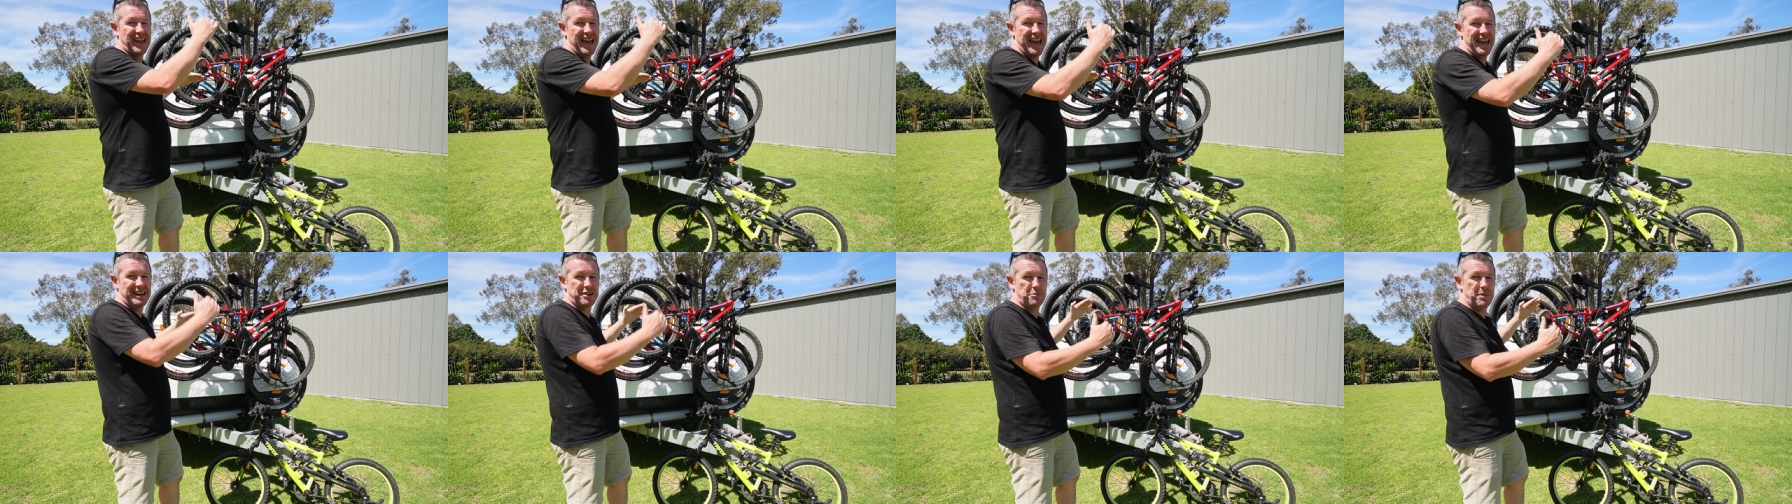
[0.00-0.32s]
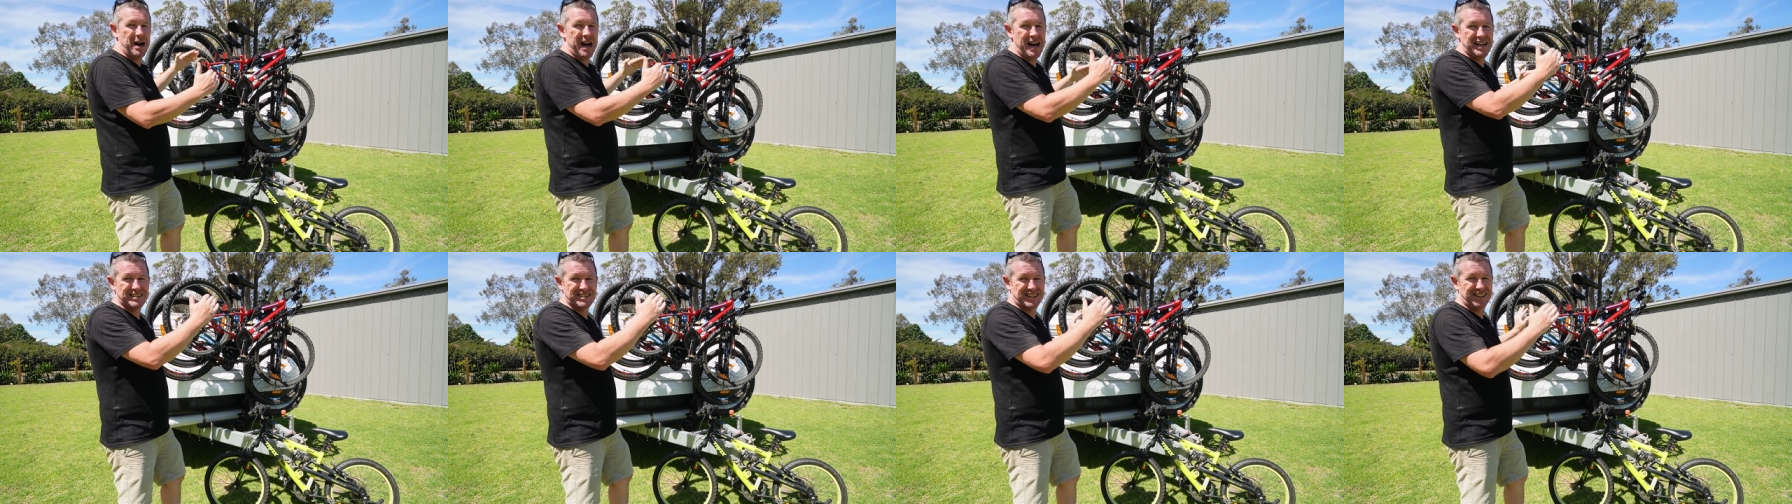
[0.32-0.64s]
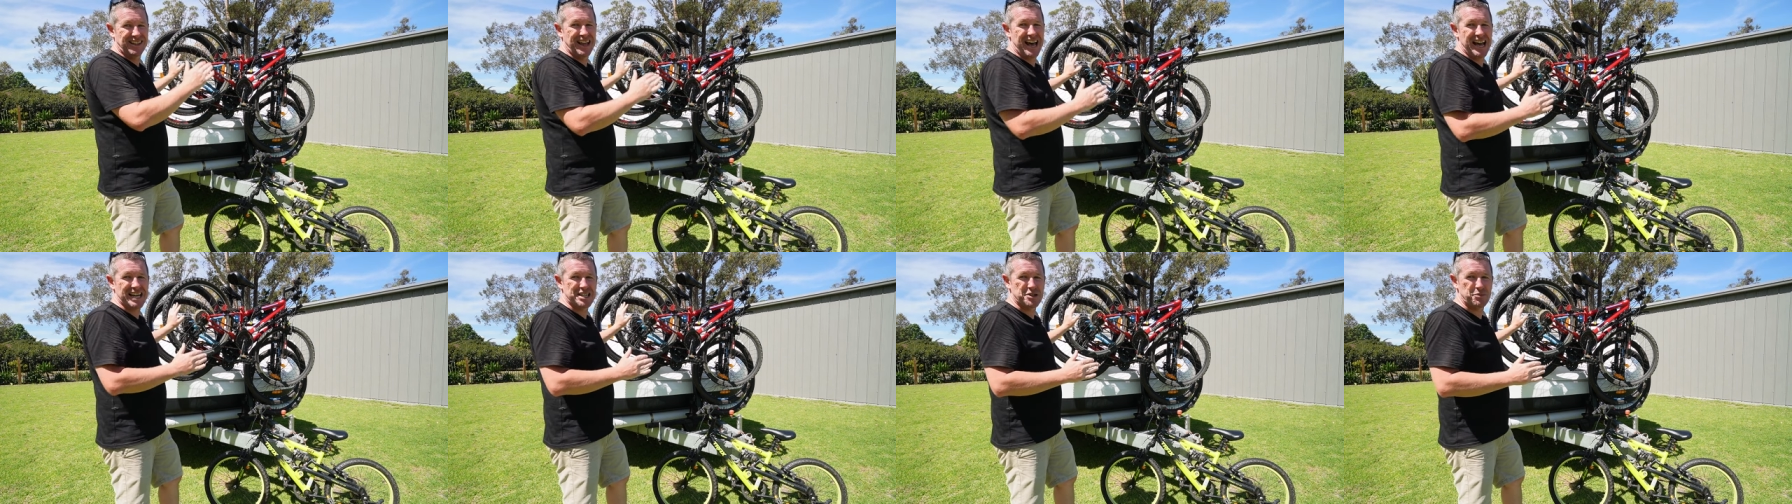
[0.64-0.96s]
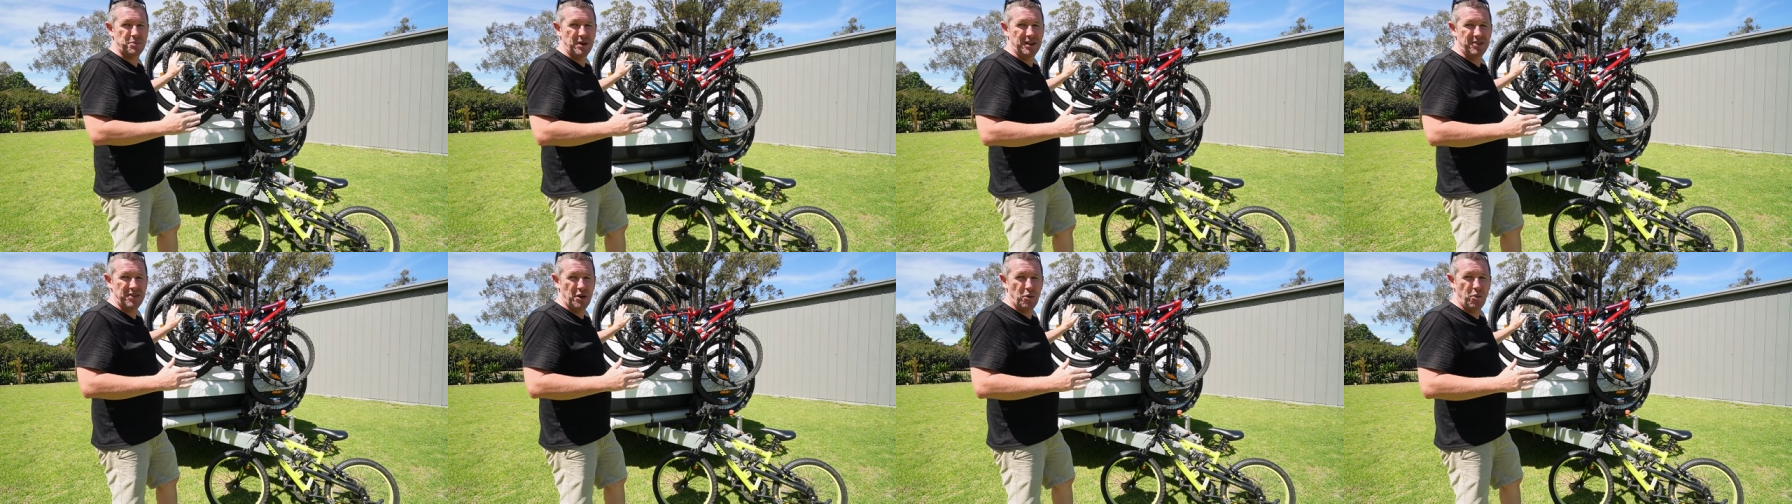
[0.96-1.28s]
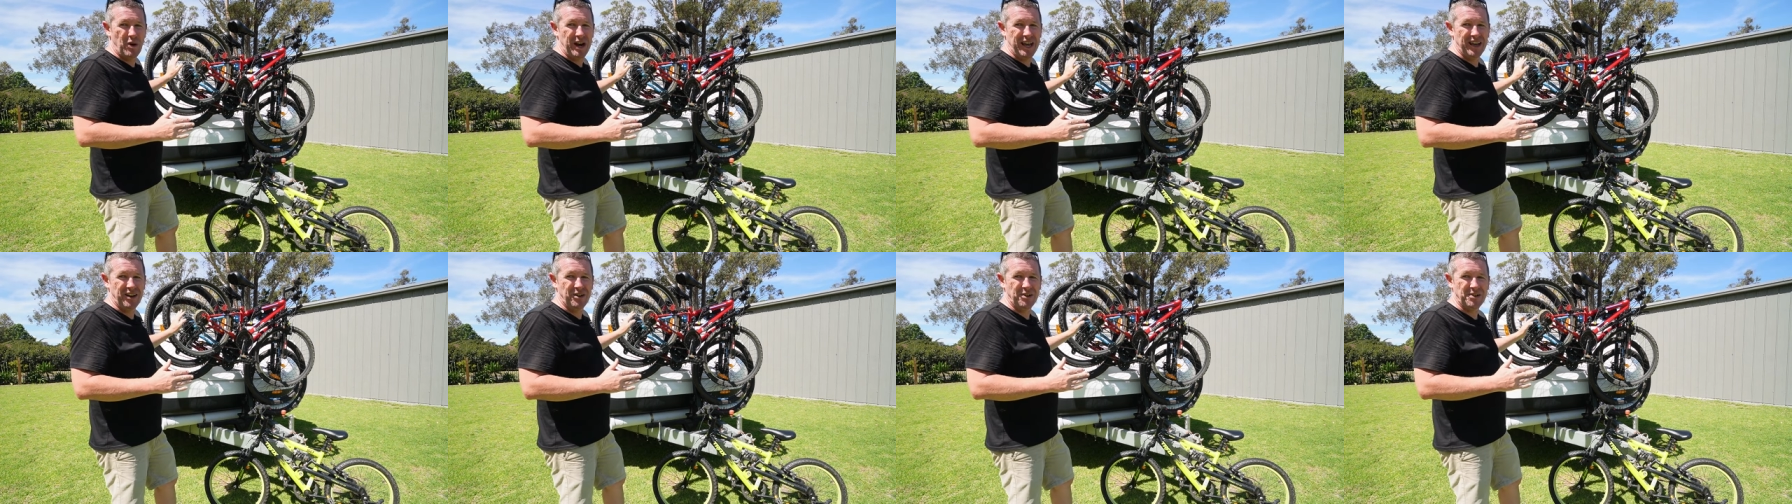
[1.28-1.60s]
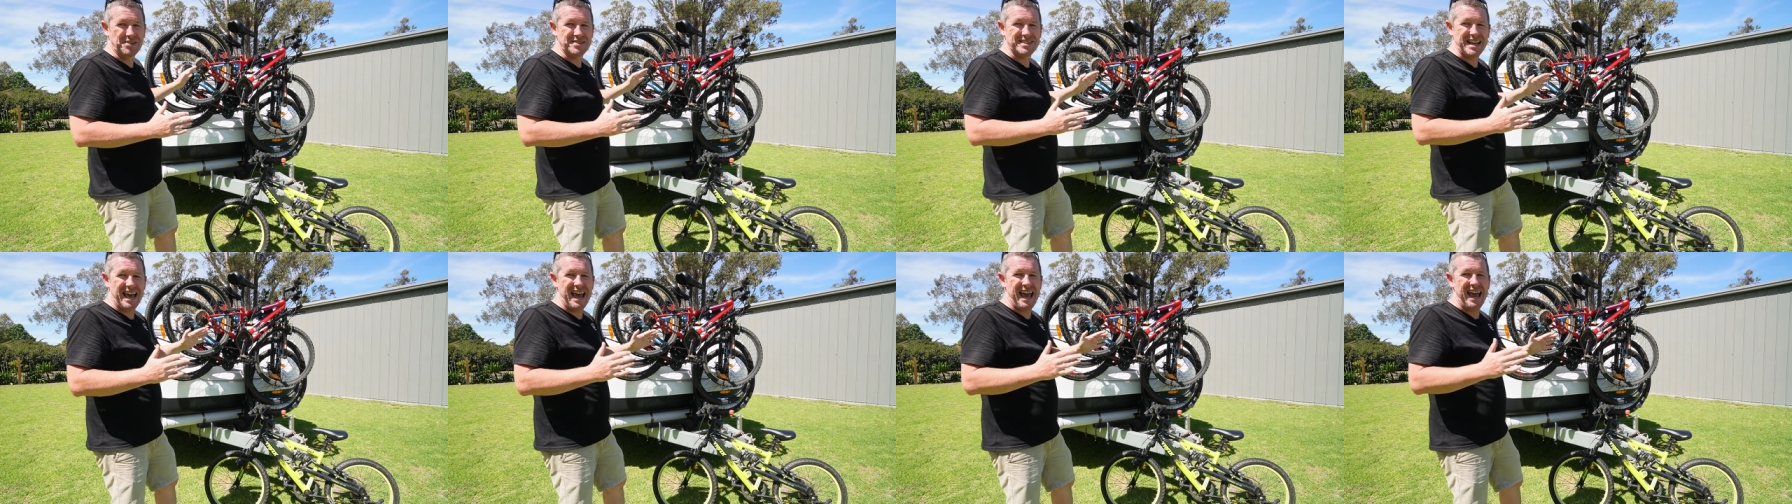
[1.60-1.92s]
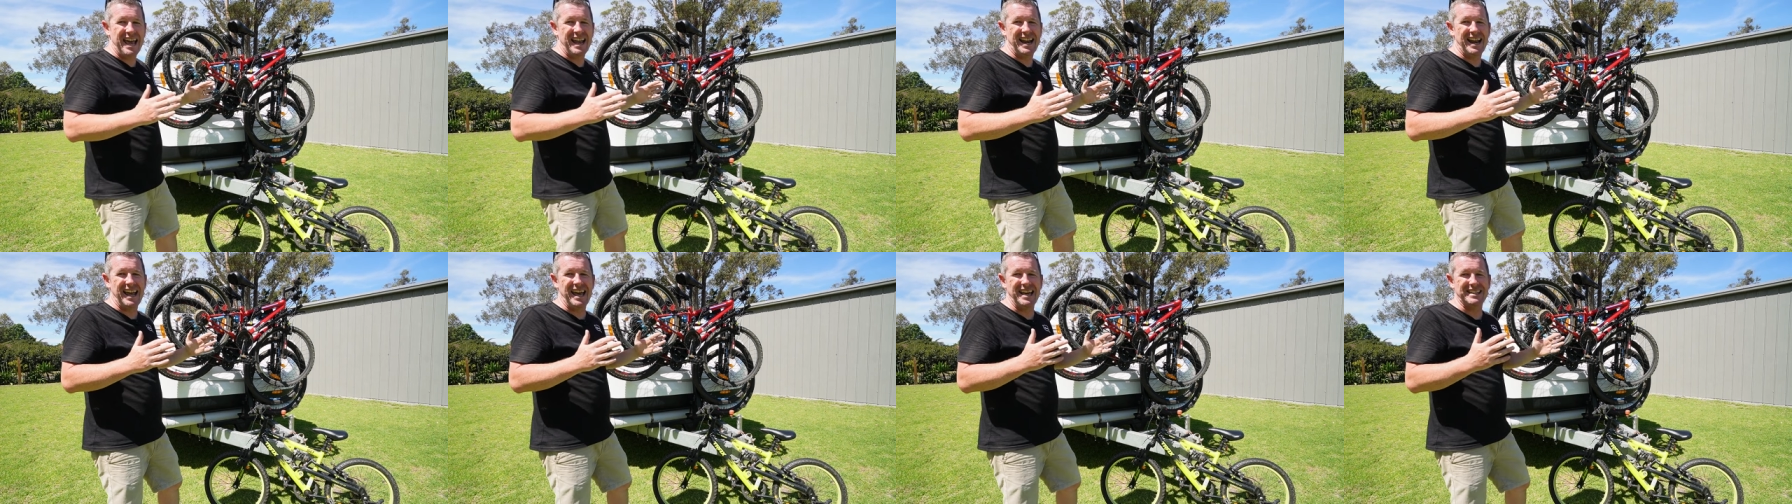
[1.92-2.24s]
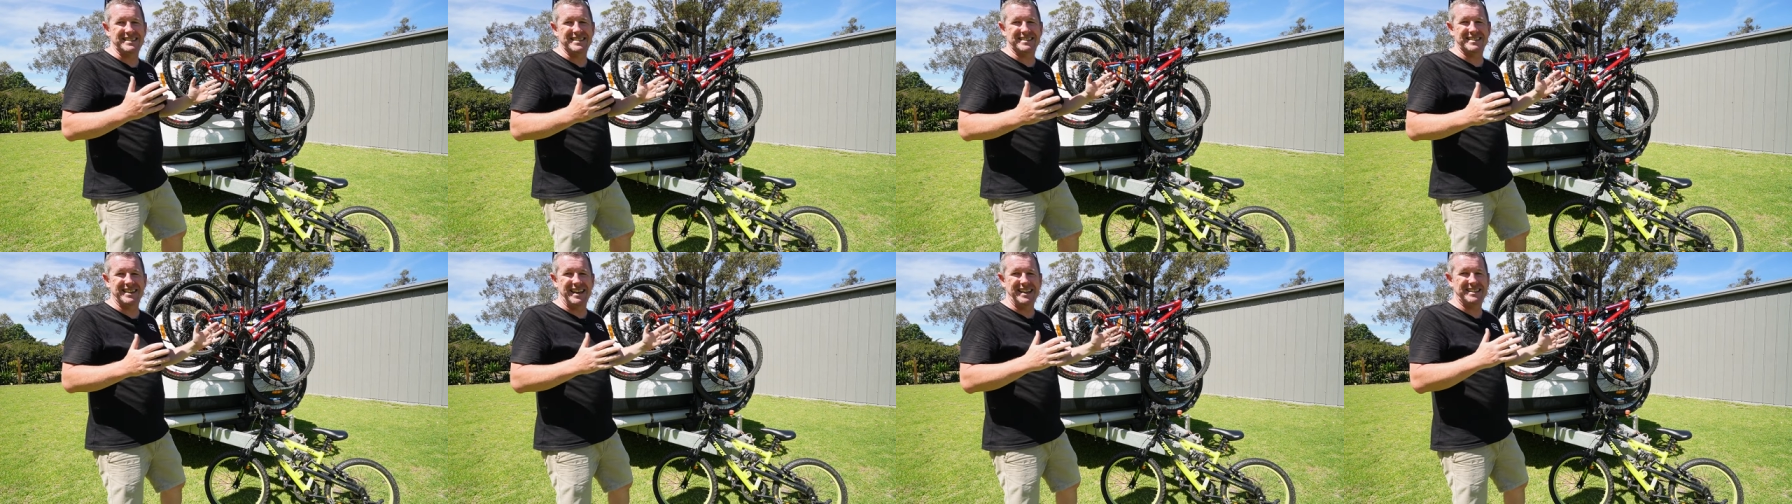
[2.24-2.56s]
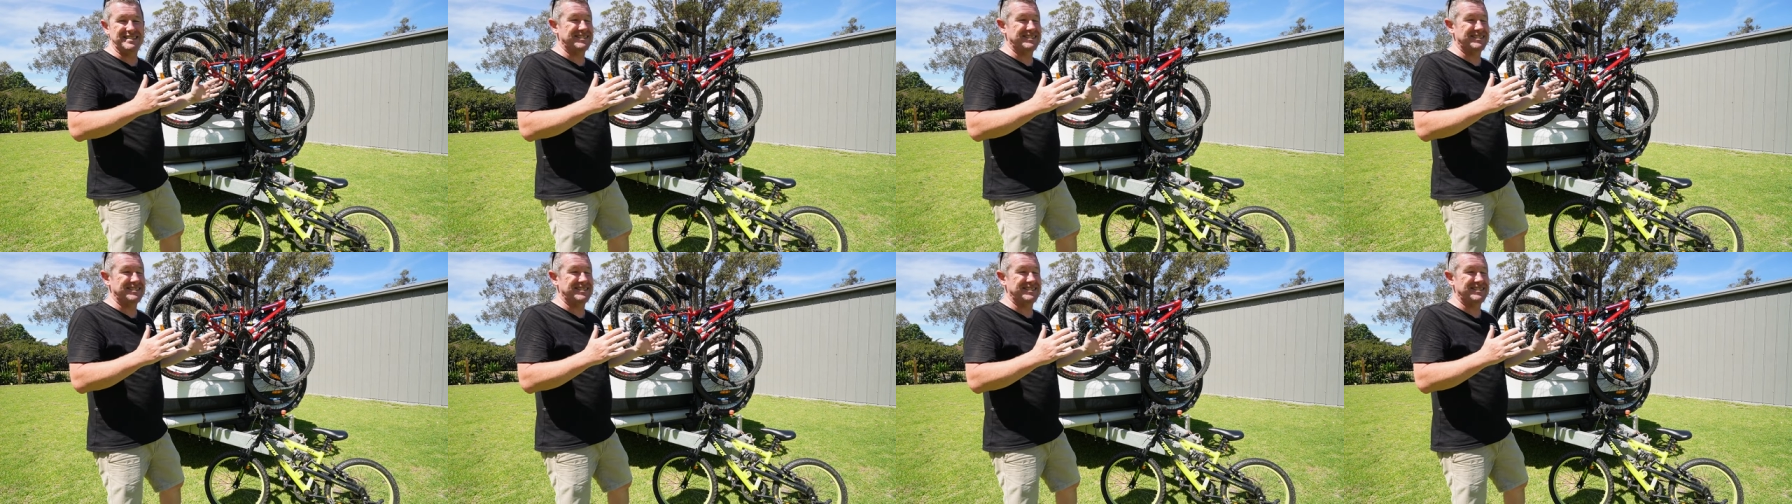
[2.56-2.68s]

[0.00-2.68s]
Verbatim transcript: handlebars clash with the wheels, and it's